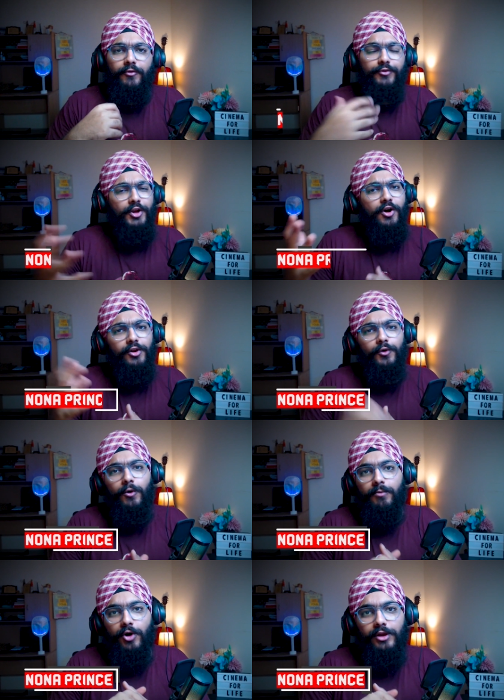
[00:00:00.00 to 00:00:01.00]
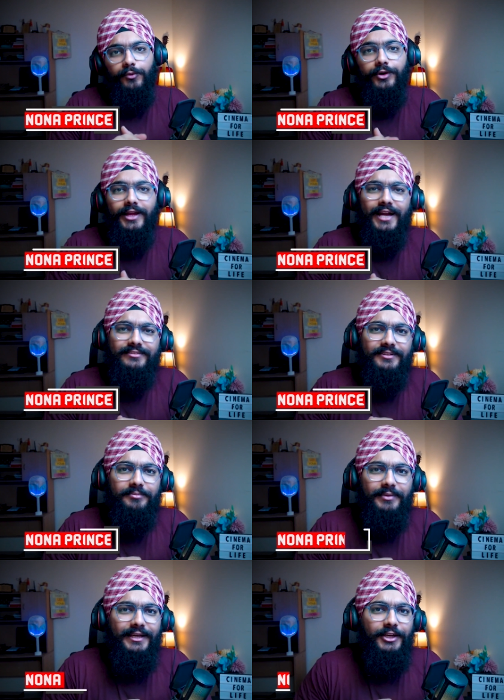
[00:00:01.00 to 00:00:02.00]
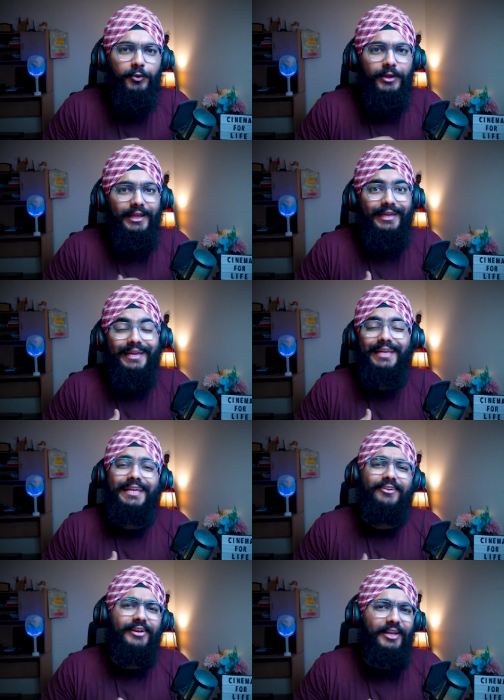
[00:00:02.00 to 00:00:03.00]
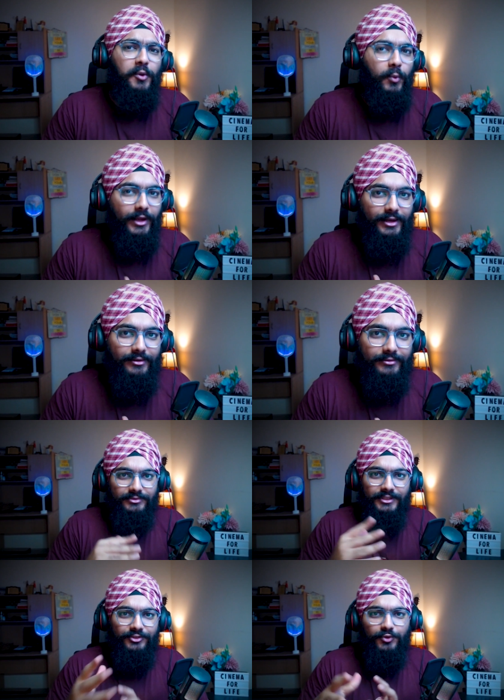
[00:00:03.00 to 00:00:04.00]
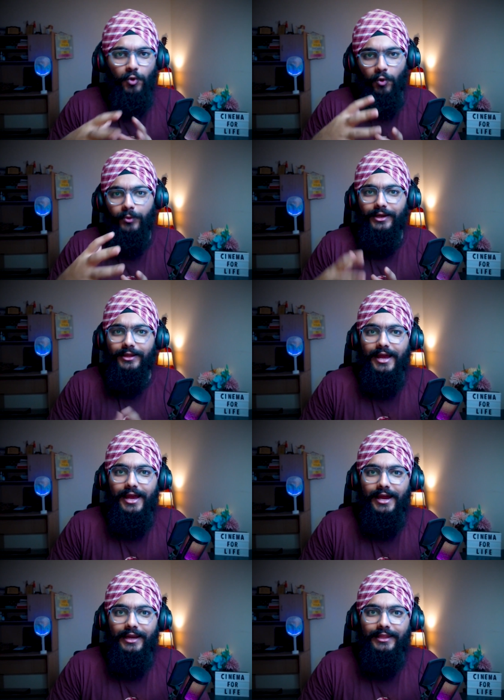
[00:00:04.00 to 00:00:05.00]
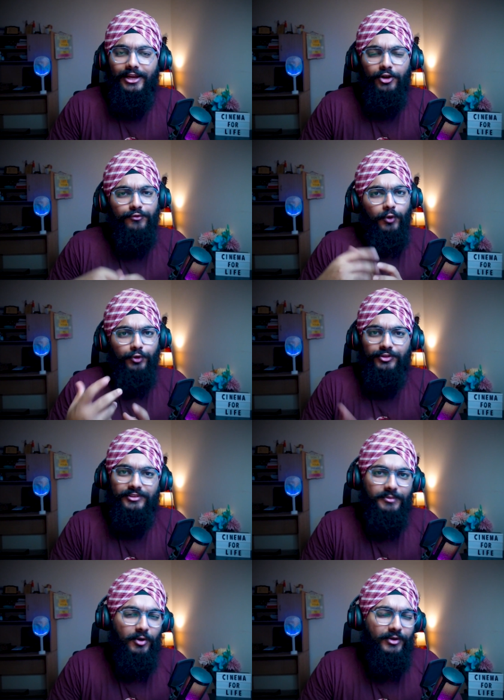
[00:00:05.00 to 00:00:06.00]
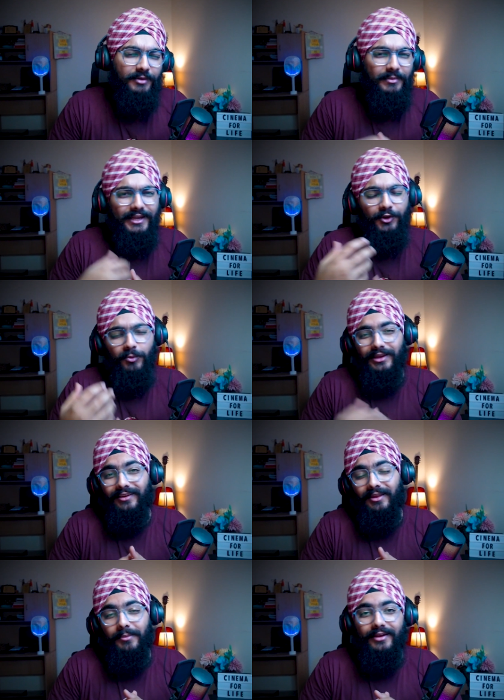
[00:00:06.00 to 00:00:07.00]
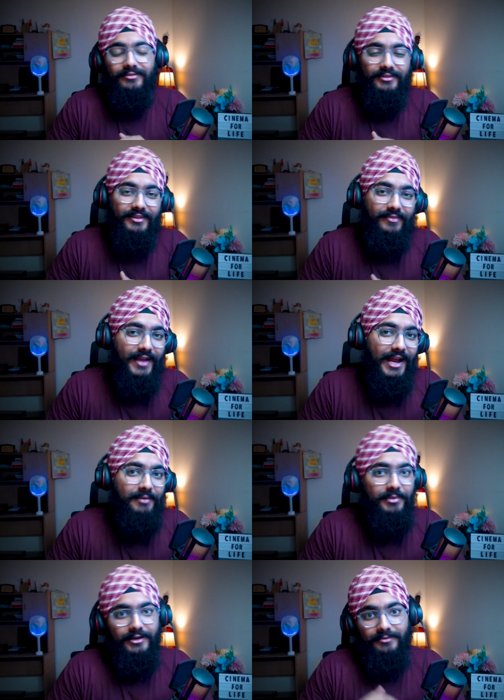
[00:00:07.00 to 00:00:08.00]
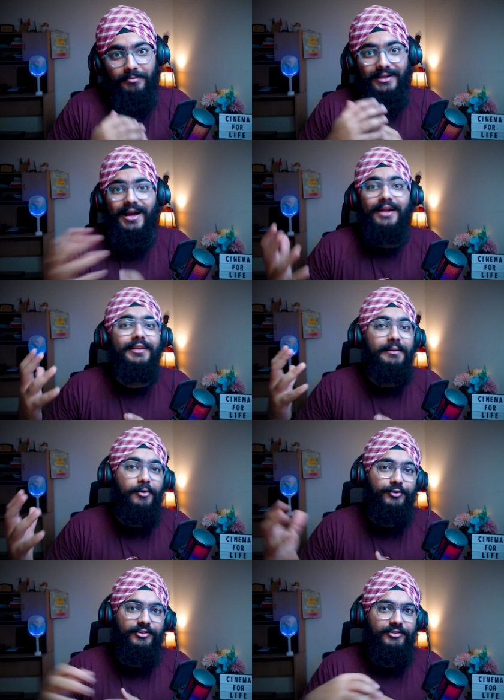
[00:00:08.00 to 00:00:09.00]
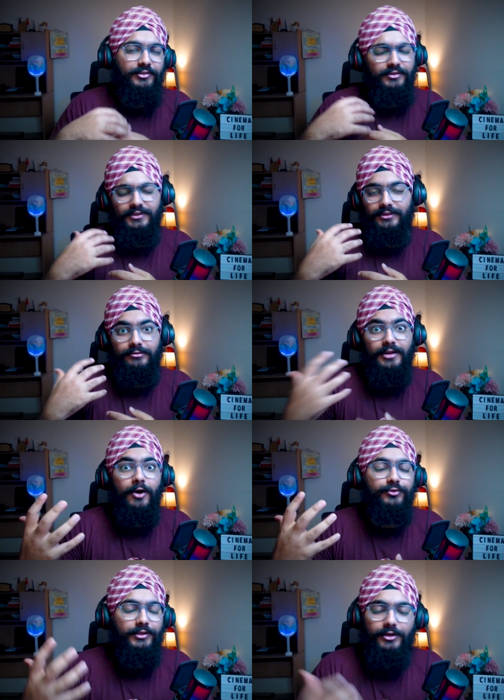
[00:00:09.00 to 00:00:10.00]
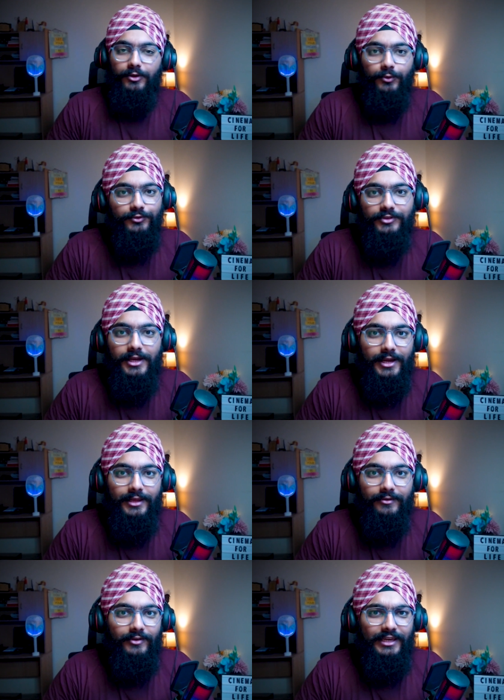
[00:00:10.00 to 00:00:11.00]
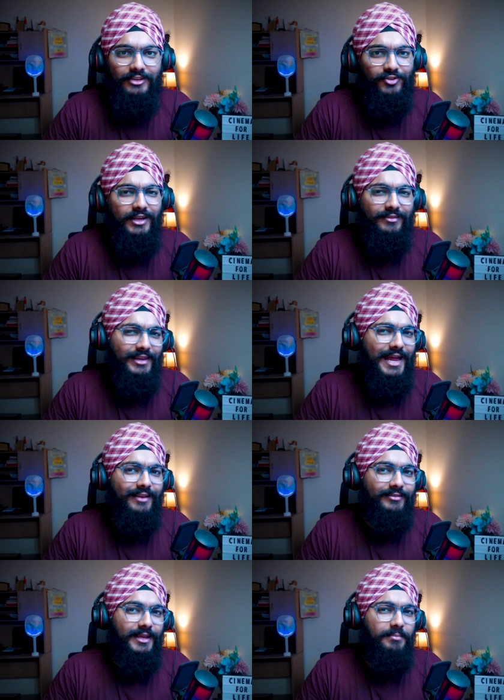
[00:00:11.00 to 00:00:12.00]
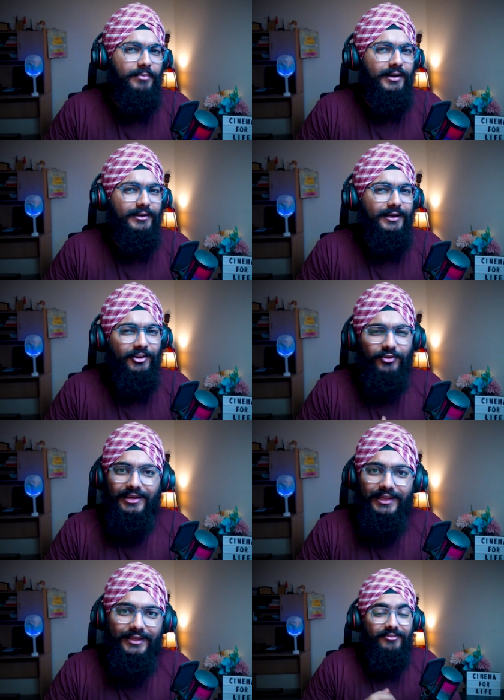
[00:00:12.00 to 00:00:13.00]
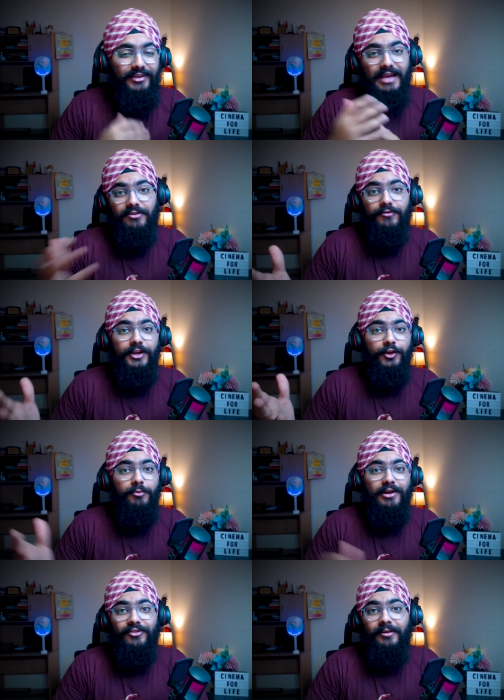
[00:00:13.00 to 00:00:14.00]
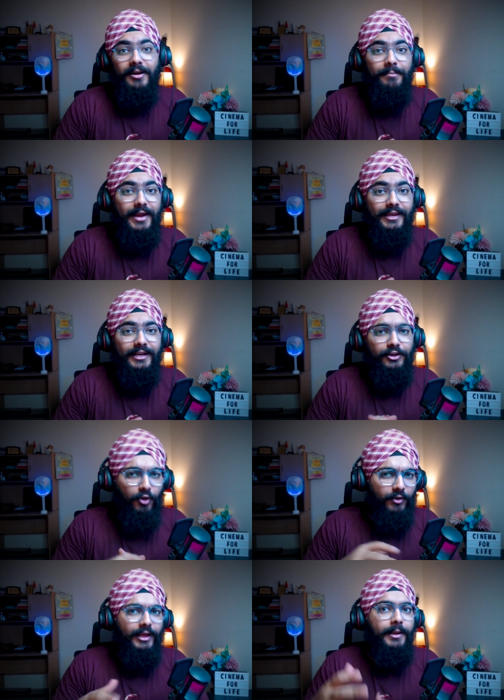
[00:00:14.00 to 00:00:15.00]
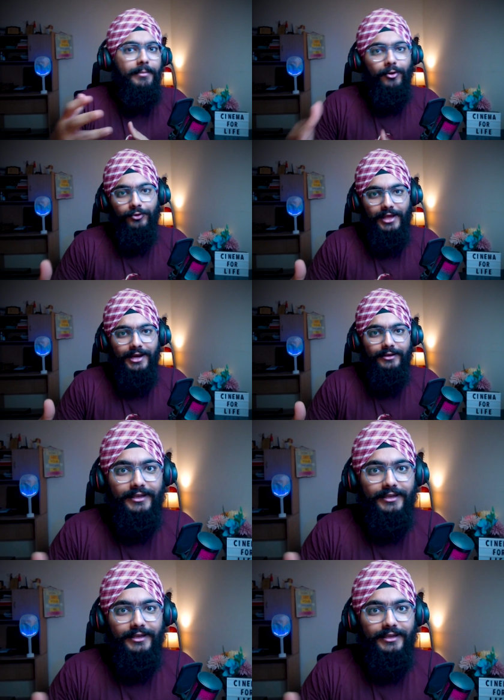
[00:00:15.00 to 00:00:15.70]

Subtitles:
We all know Bollywood hasn't been doing really well since COVID, and there are a lot of questions about it, making too many remakes, this and that. But Pathan came out this year with 1,000 crores and really changed the landscape. But did it really? We have a video by Film Companion talking about that.